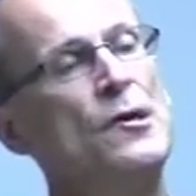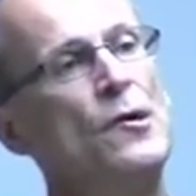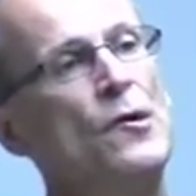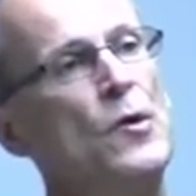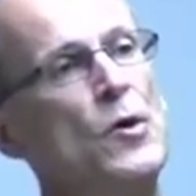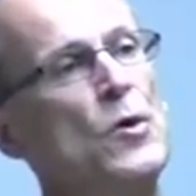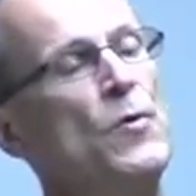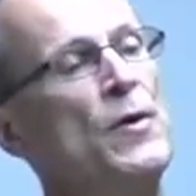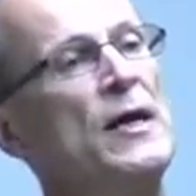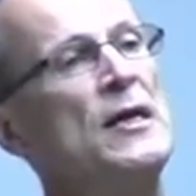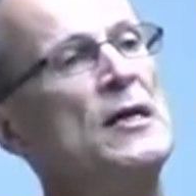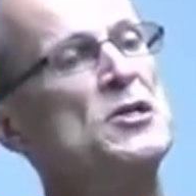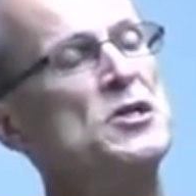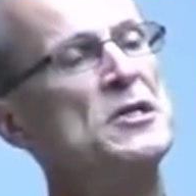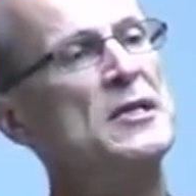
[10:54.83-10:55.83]
who
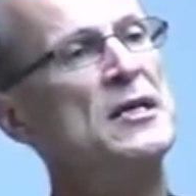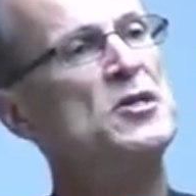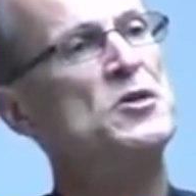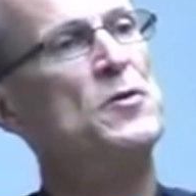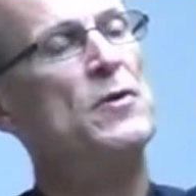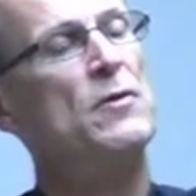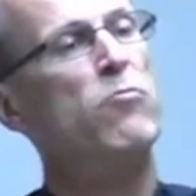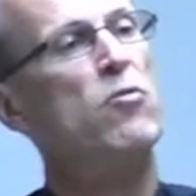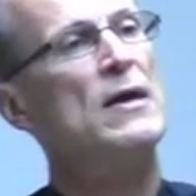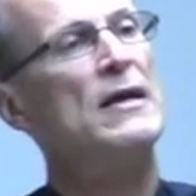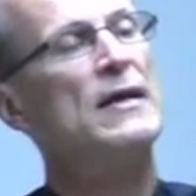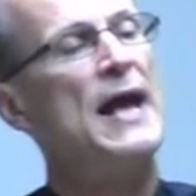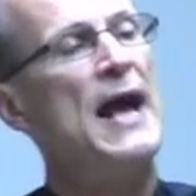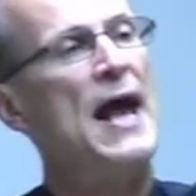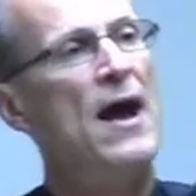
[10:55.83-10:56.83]
is it that's going to bring
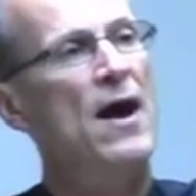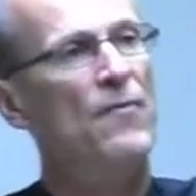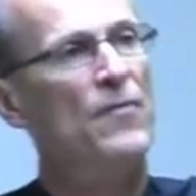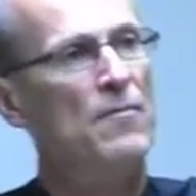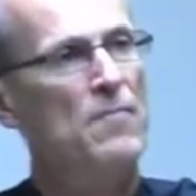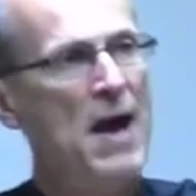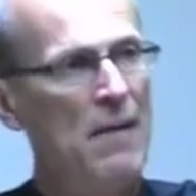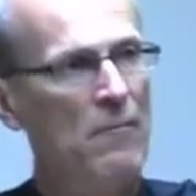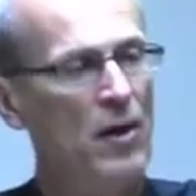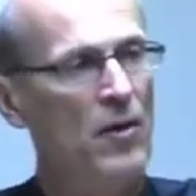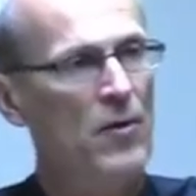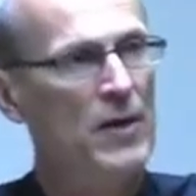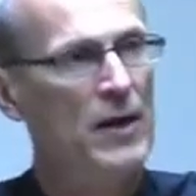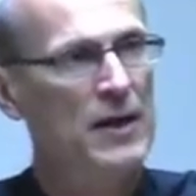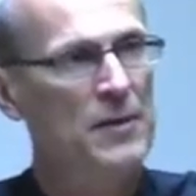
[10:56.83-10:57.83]
down the
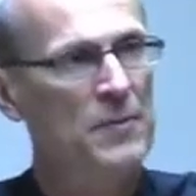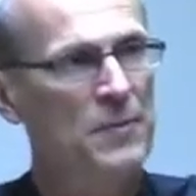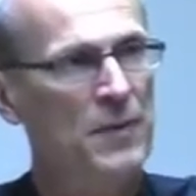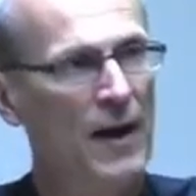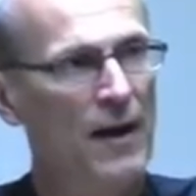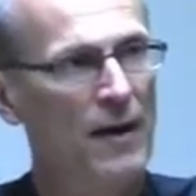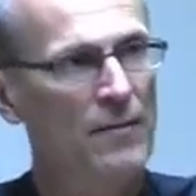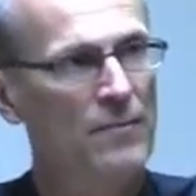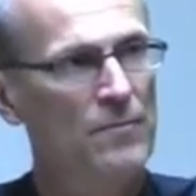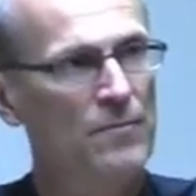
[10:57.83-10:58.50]
Babylonian Empire?